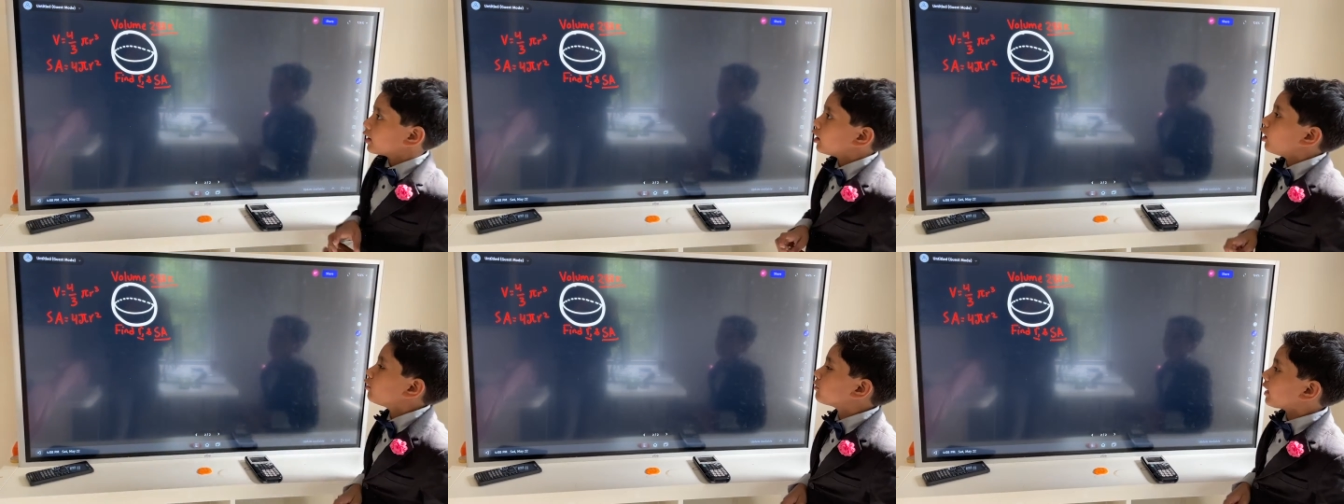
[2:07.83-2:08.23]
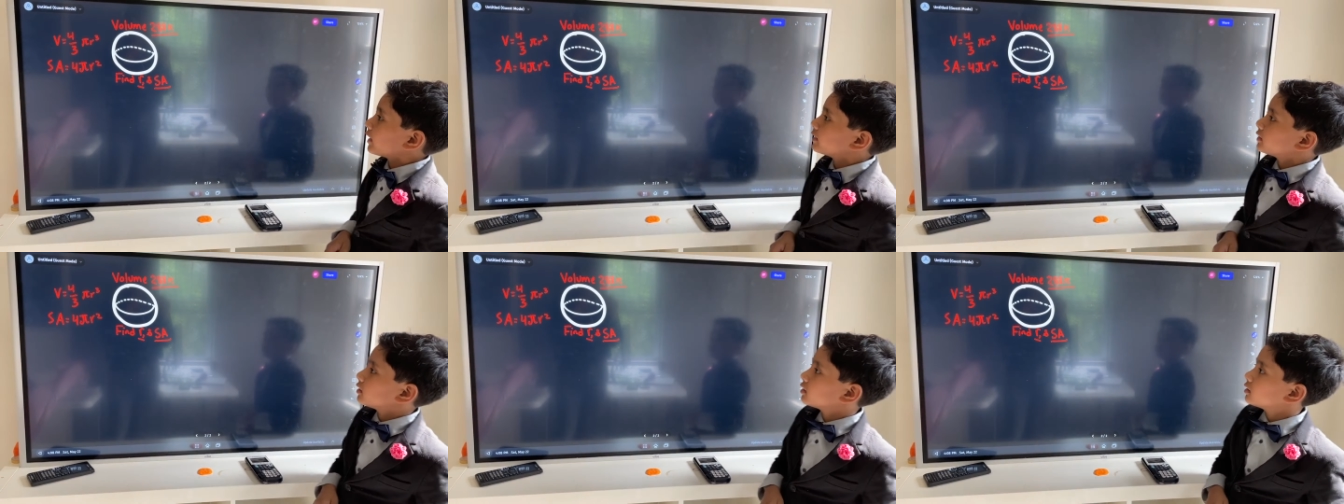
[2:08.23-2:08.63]

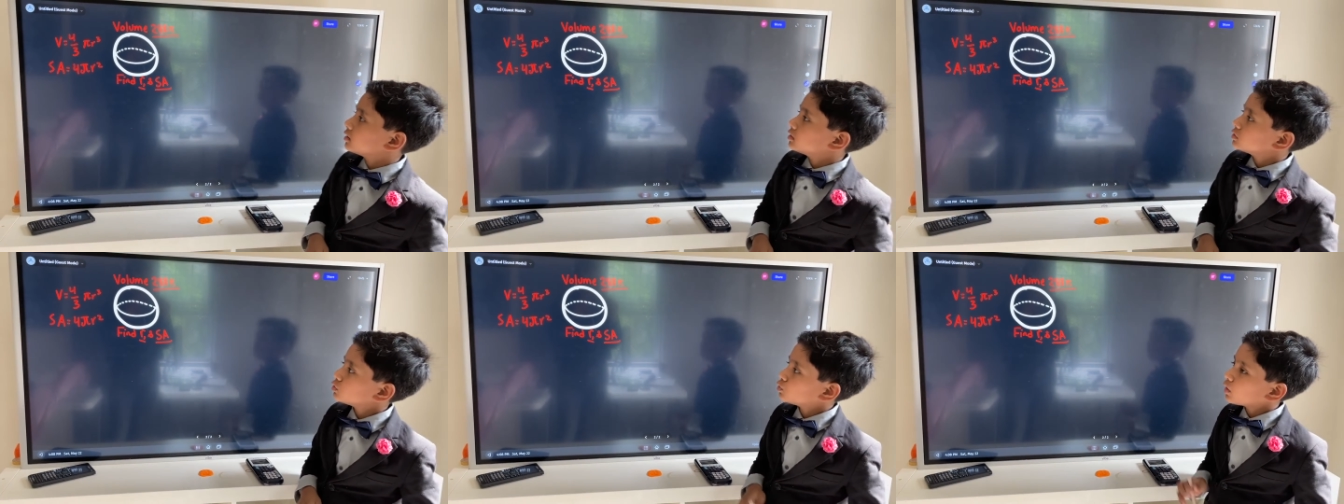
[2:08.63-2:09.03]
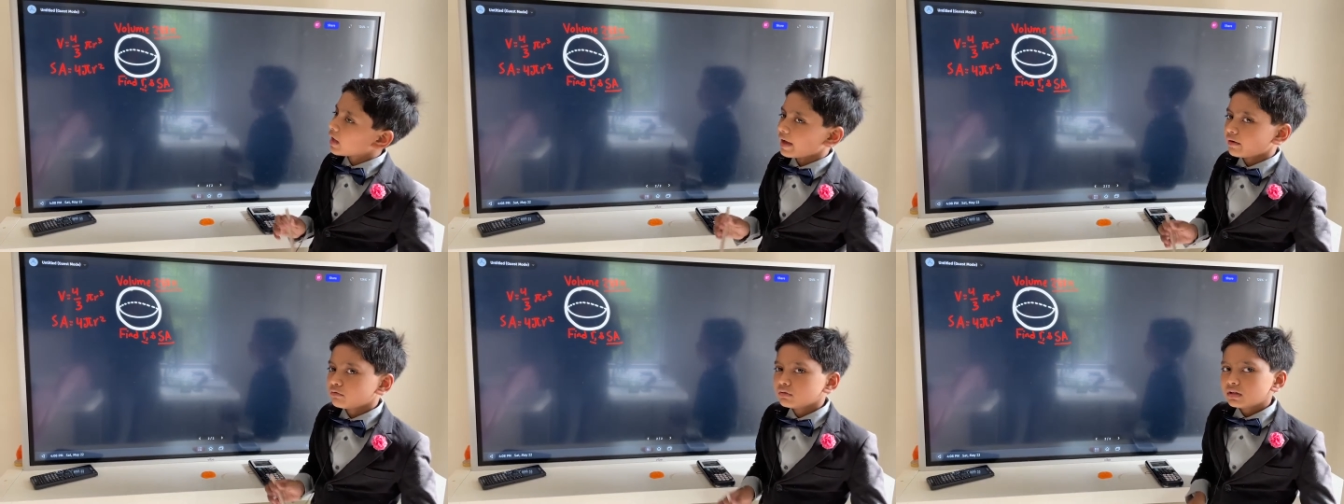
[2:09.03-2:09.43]
Alright, so
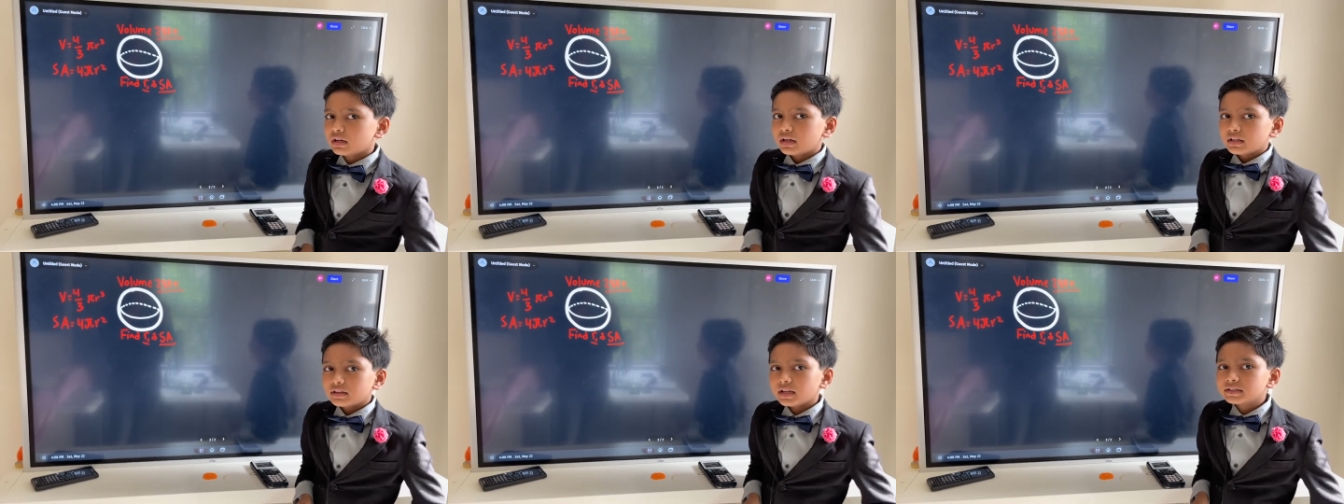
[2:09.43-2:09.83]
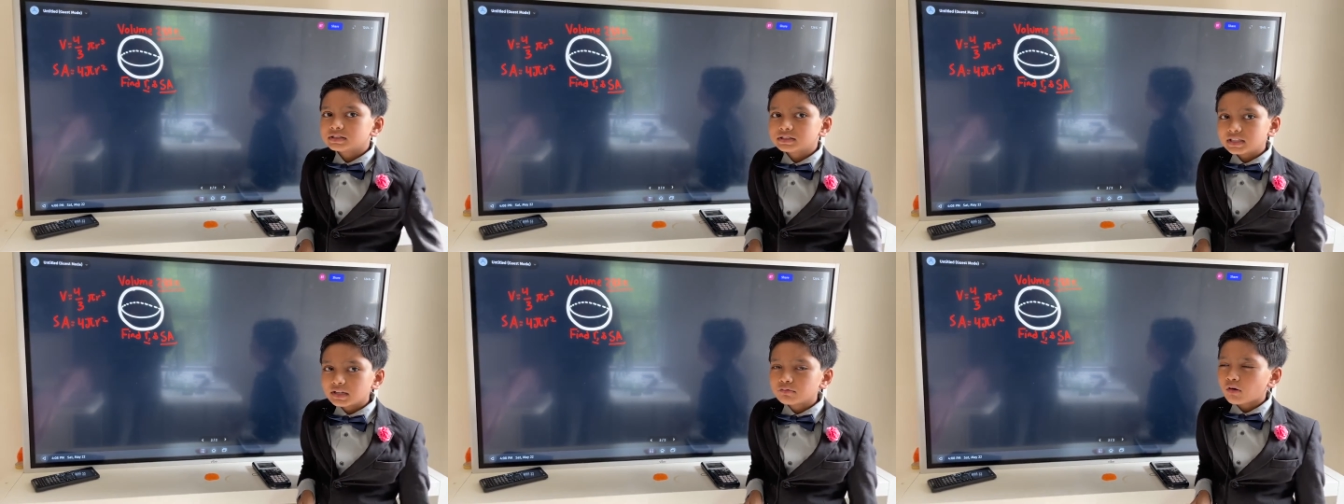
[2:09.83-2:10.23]
now, let's
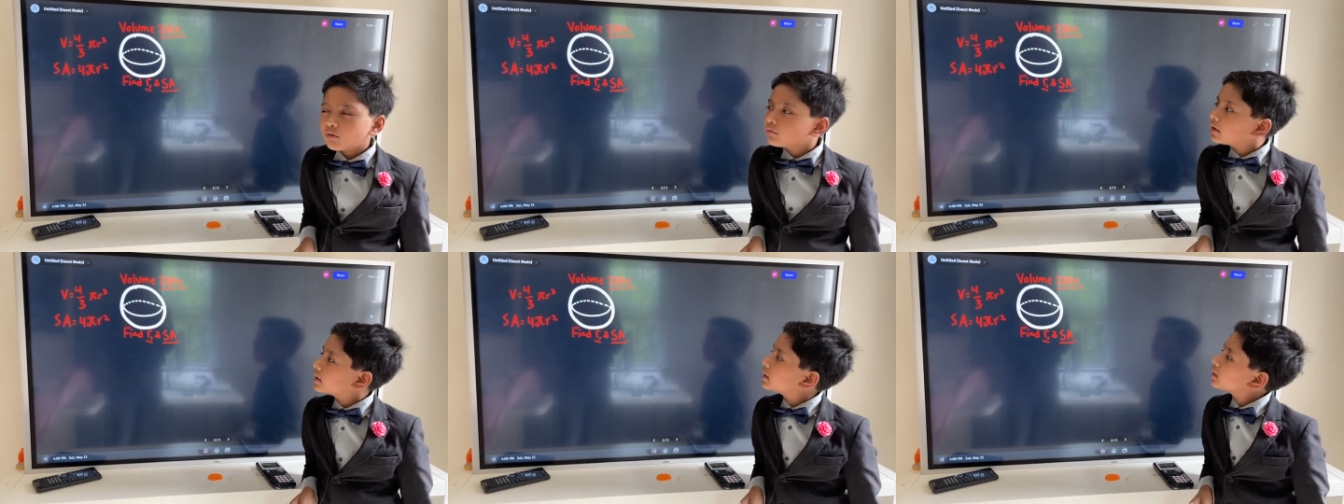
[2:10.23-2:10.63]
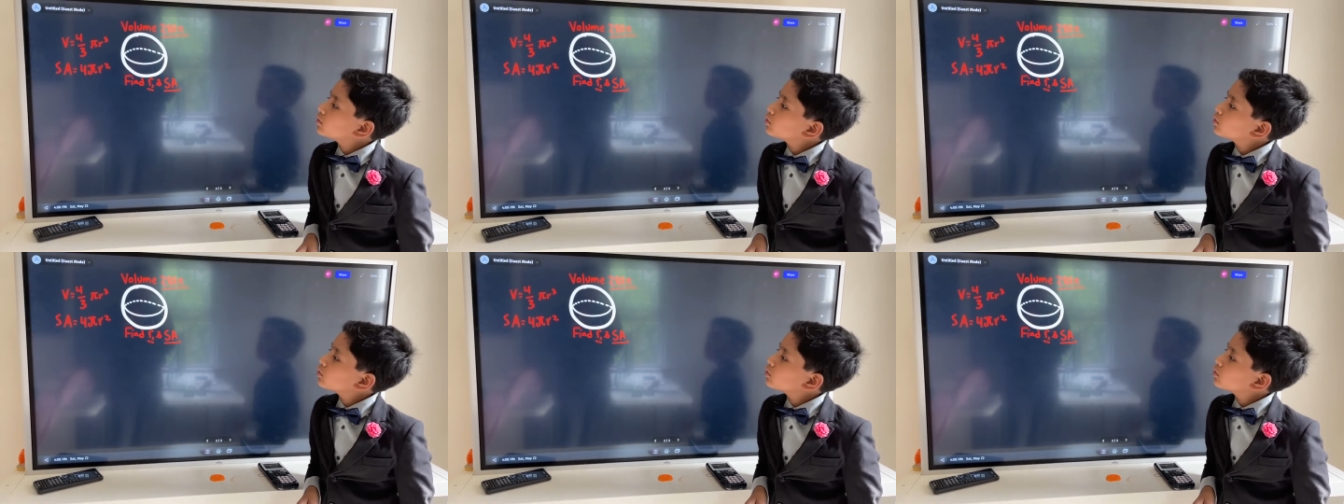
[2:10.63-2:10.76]
see what we can